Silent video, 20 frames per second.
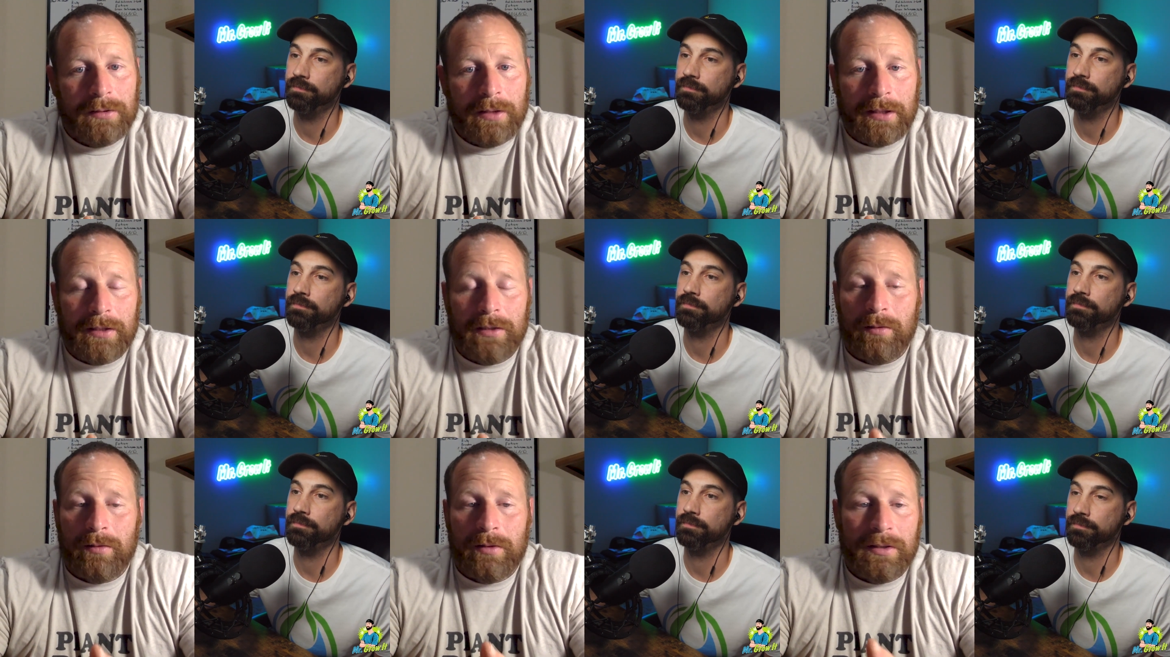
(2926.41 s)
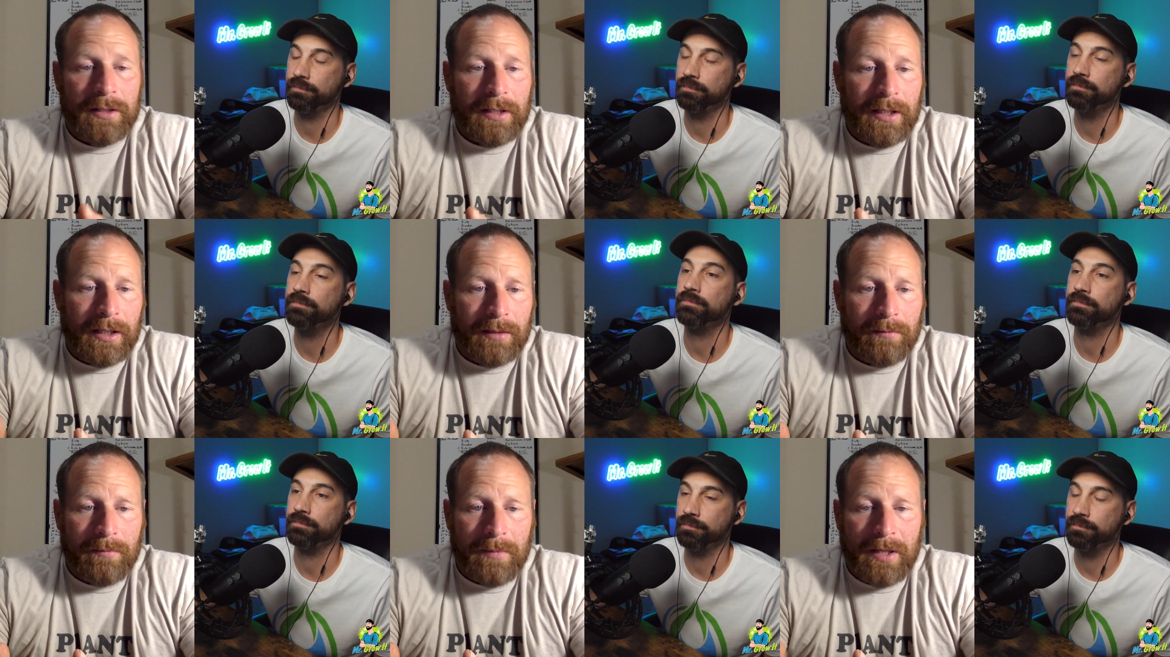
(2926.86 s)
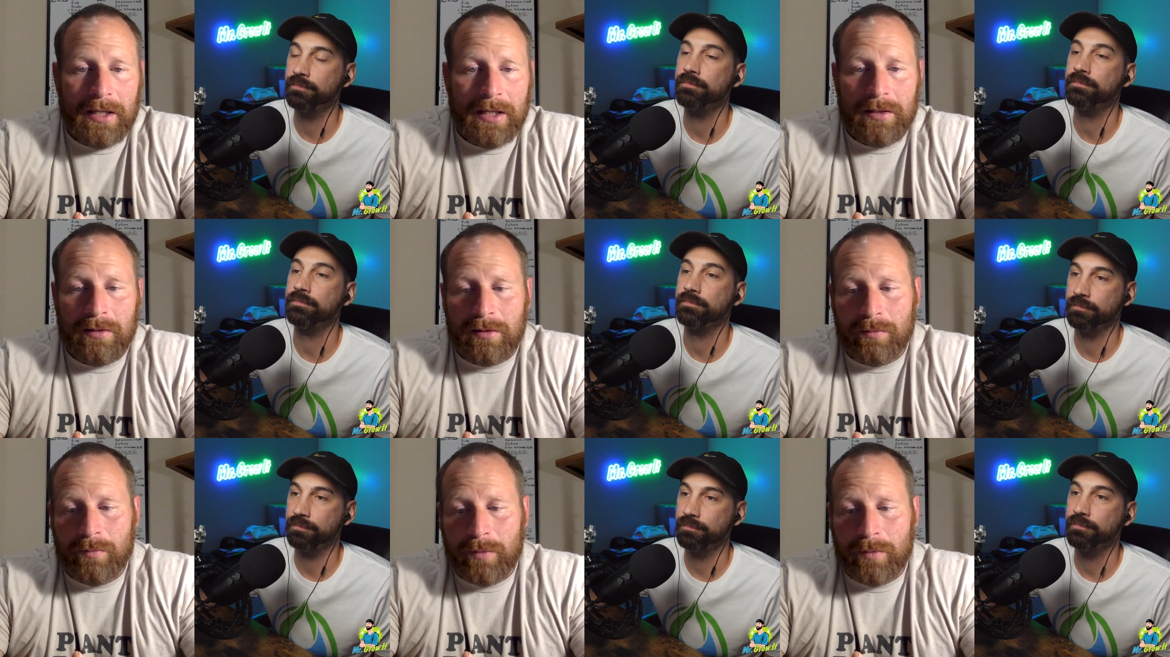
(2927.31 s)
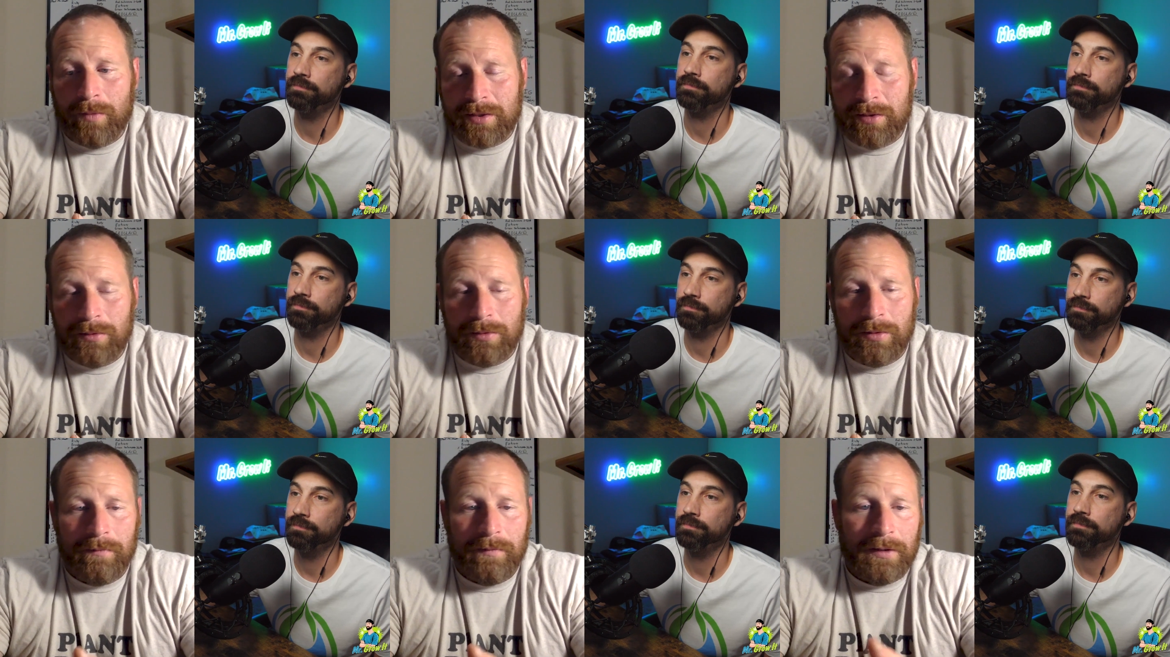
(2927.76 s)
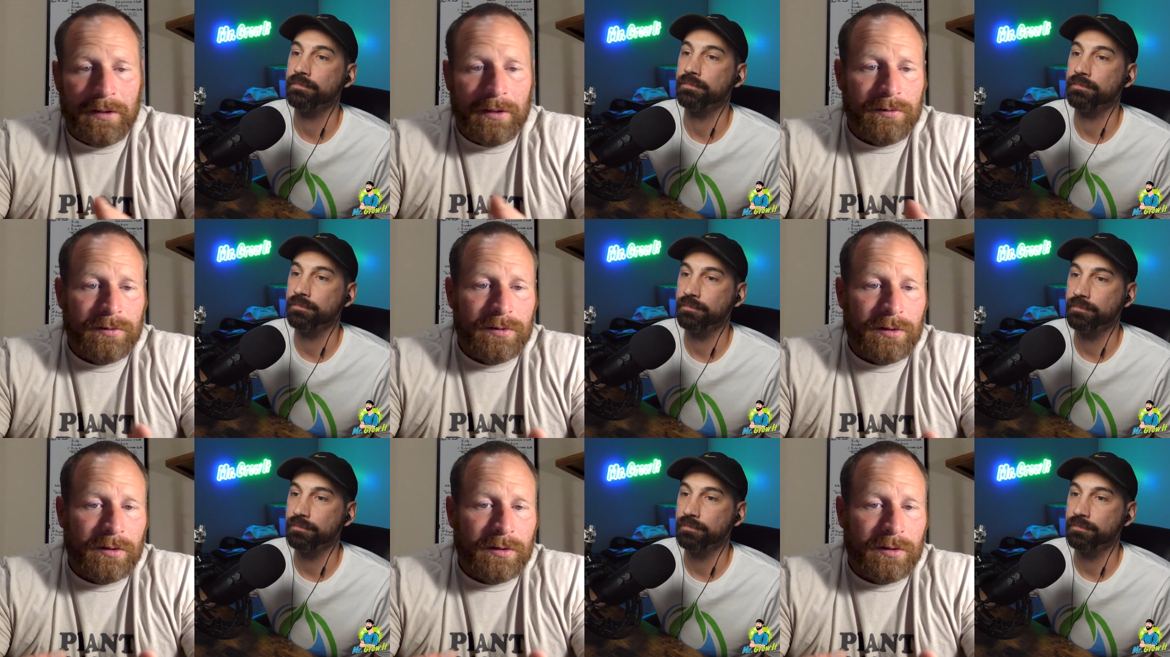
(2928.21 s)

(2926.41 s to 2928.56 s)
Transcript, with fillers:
Speaker 1: Like, you can D M me, you can watch the YouTube videos,